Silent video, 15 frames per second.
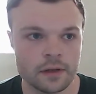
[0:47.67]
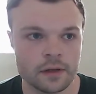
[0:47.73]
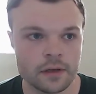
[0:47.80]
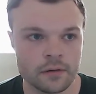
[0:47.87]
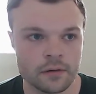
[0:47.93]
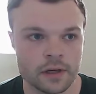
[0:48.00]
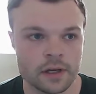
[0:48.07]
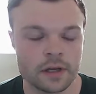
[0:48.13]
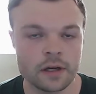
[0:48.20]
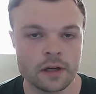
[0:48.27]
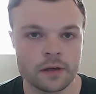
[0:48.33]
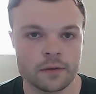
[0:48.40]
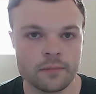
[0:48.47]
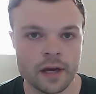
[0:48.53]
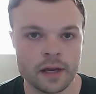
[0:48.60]
get
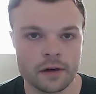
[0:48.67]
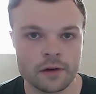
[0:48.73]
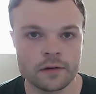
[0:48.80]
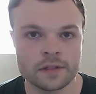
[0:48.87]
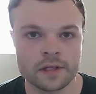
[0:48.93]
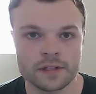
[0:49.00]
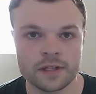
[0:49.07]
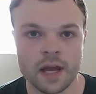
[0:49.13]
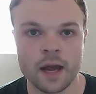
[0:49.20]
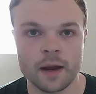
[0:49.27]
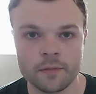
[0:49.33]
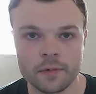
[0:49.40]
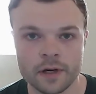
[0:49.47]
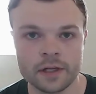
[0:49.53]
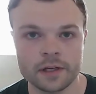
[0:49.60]
on my nerves as I'm
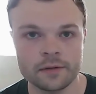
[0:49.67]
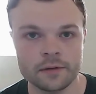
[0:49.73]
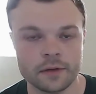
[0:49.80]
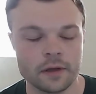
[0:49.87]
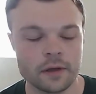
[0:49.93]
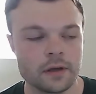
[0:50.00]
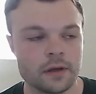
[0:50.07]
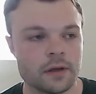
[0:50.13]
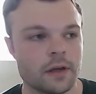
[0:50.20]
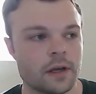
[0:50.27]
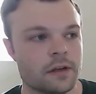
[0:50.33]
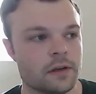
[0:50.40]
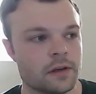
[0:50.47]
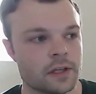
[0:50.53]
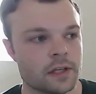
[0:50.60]
reading, and
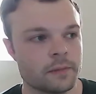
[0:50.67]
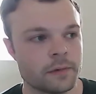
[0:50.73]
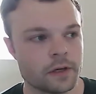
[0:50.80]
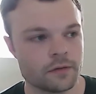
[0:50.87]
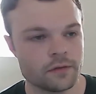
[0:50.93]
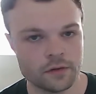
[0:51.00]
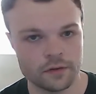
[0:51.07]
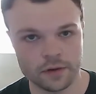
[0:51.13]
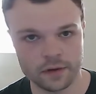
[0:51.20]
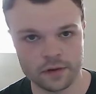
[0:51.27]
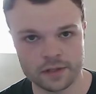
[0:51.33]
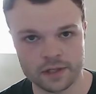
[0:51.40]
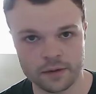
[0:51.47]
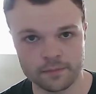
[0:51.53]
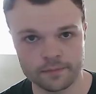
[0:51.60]
you can let me know if you feel the
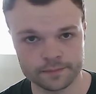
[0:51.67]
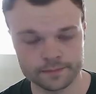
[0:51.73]
same.